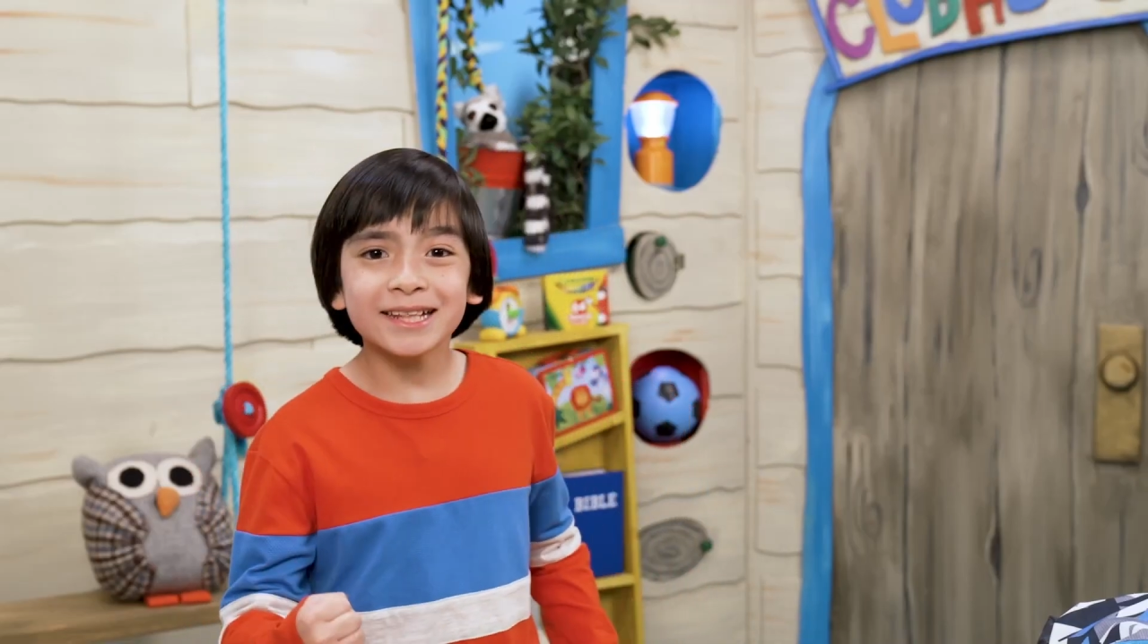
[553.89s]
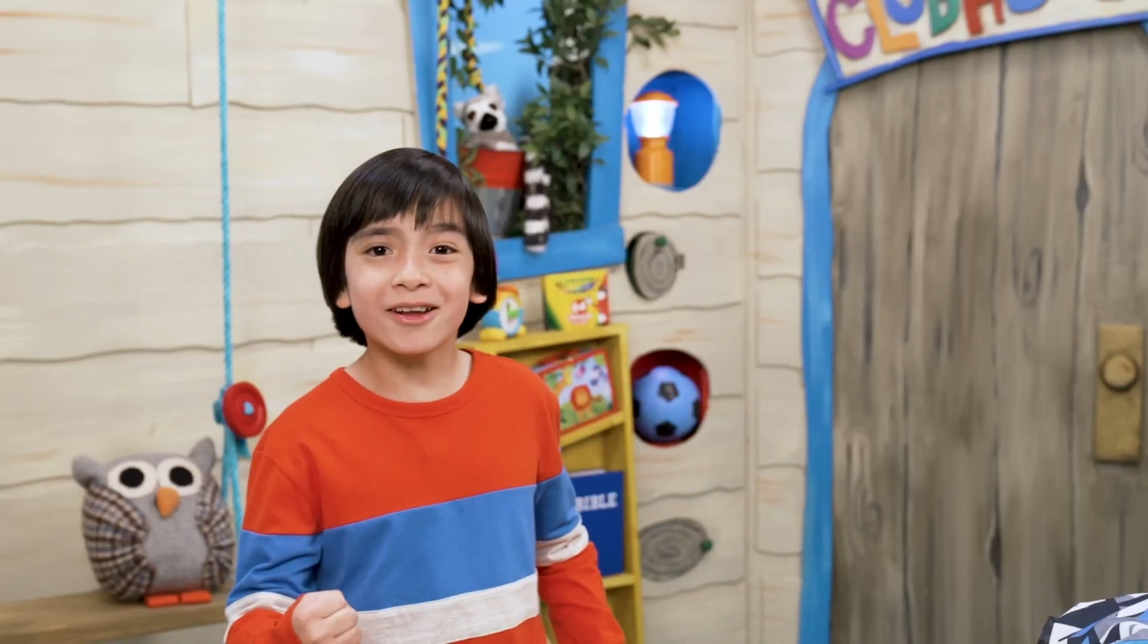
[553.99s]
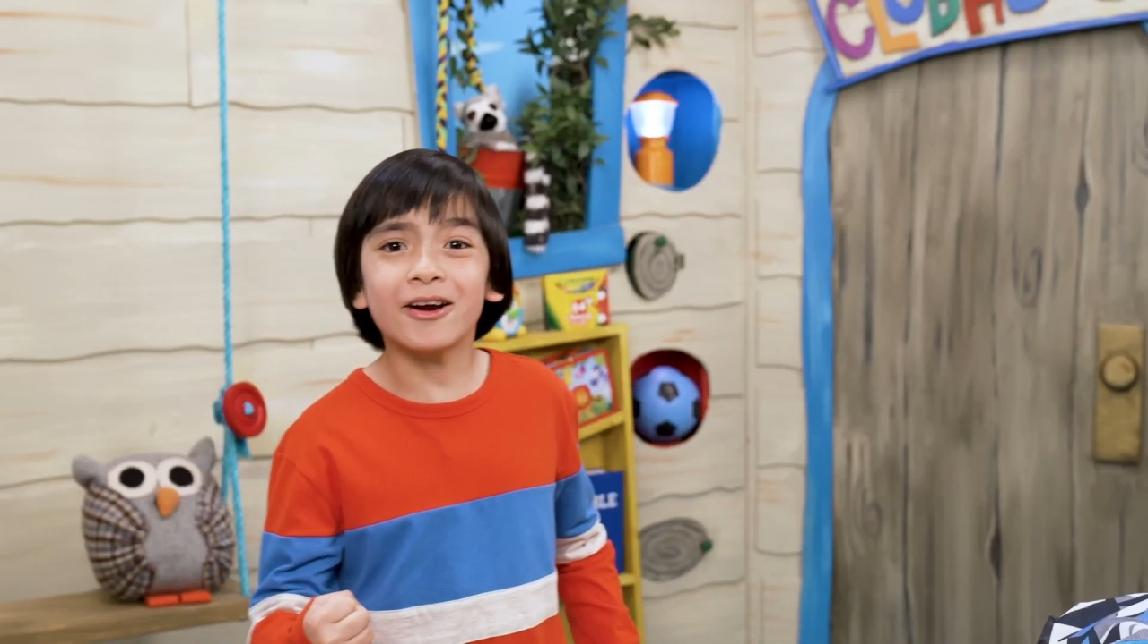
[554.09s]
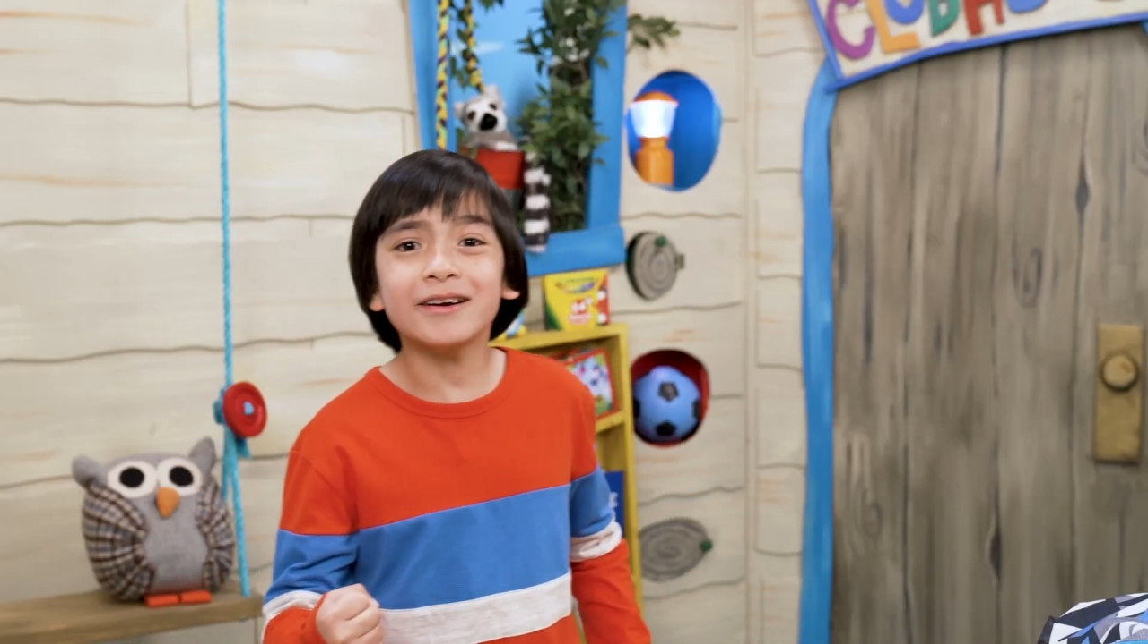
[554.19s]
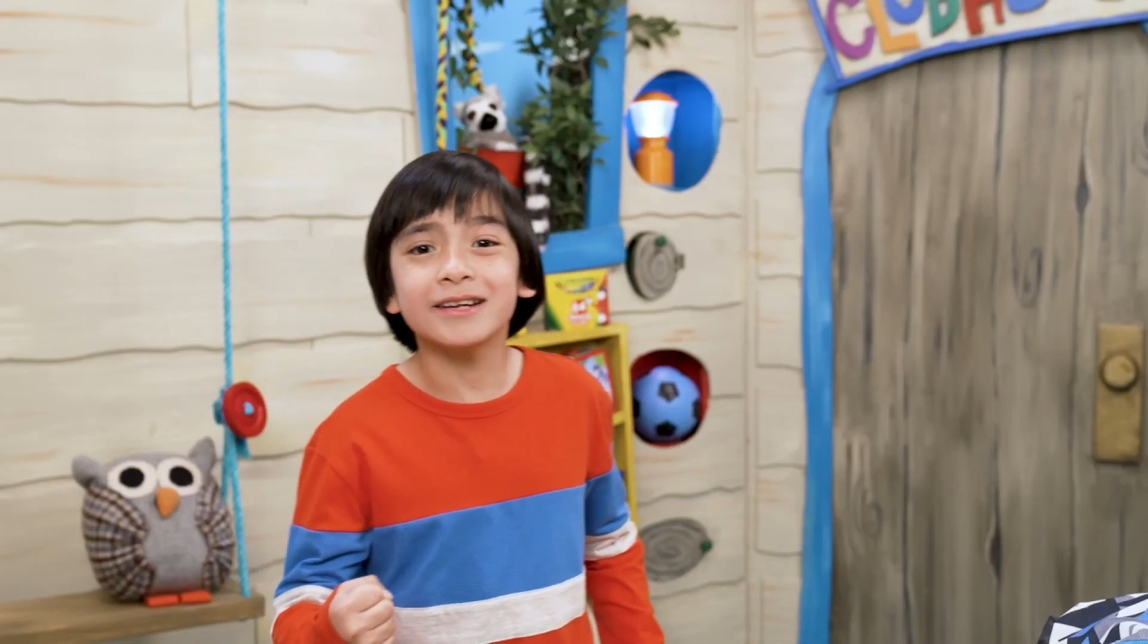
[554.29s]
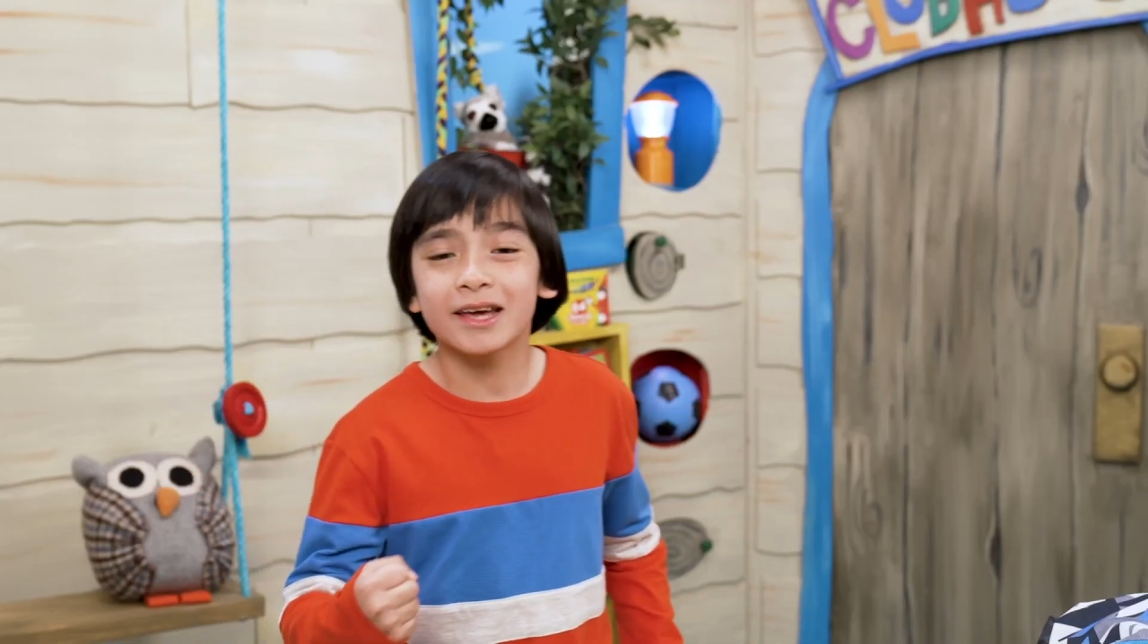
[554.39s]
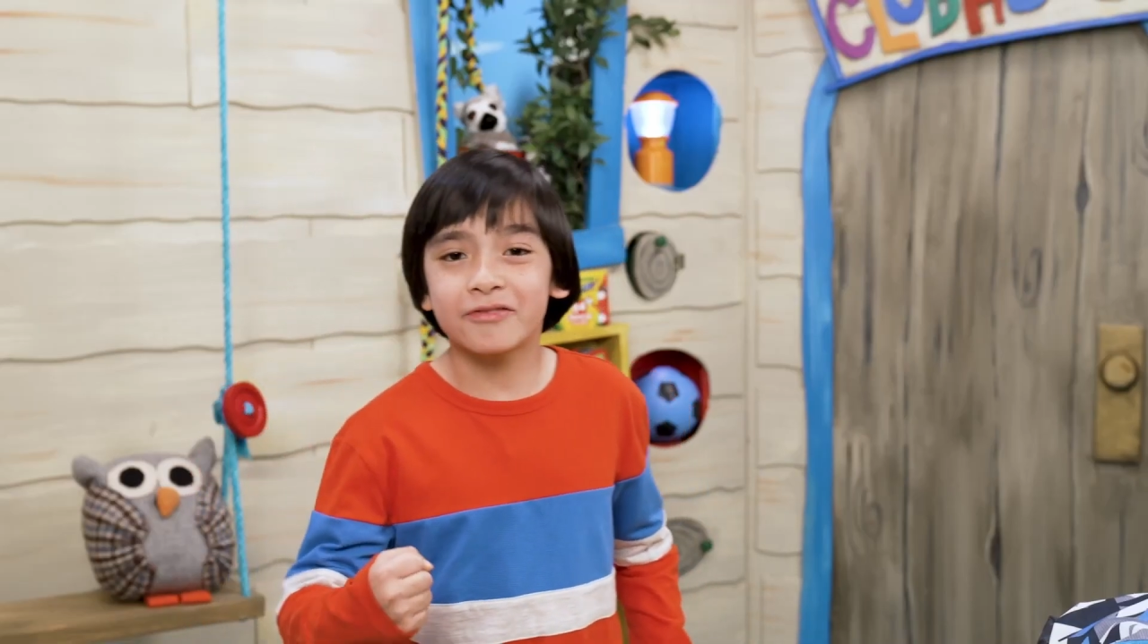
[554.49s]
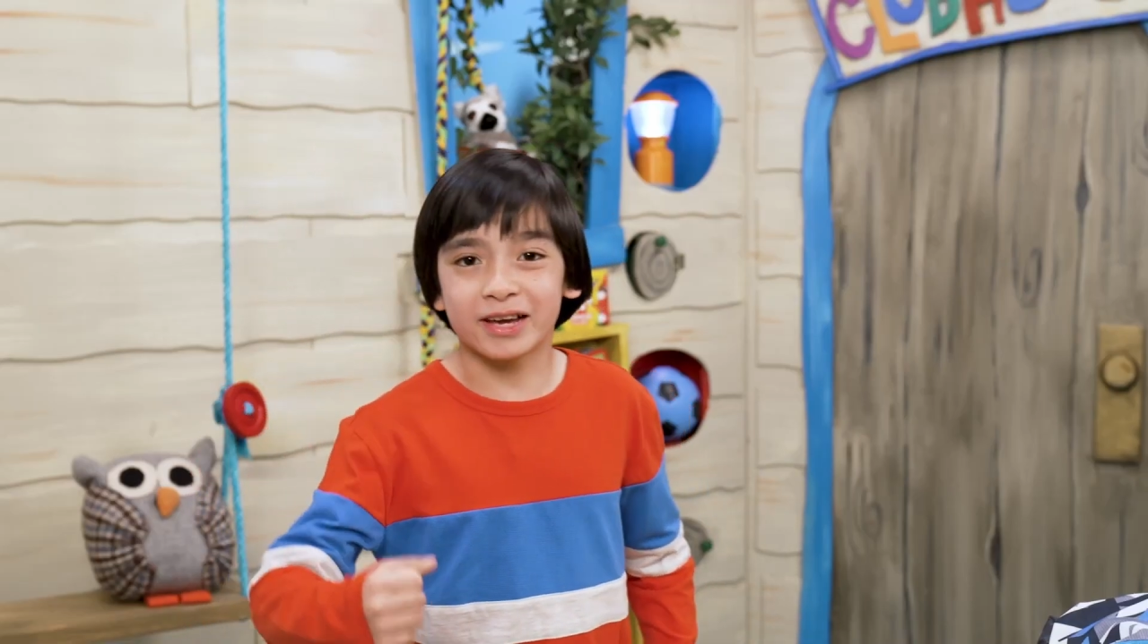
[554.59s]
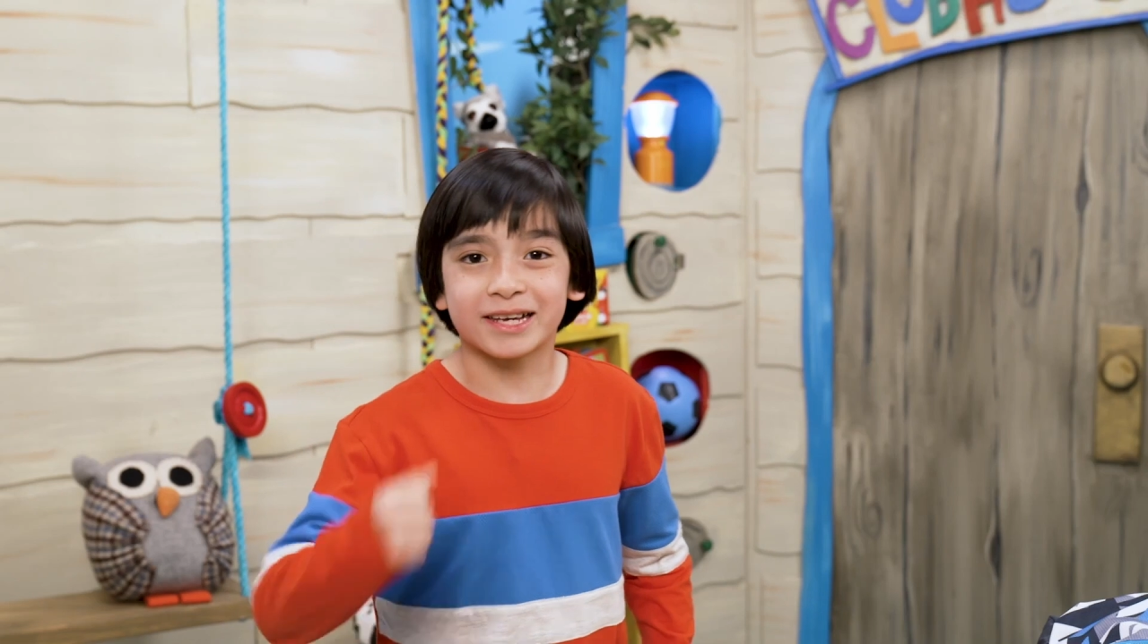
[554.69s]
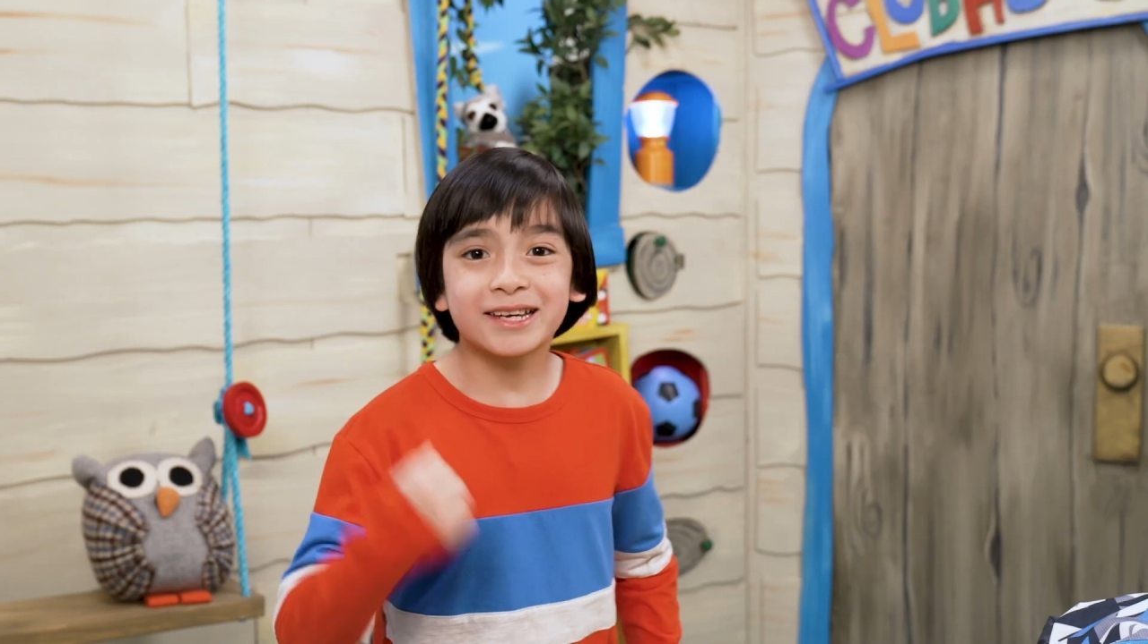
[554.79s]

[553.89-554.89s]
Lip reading: learned that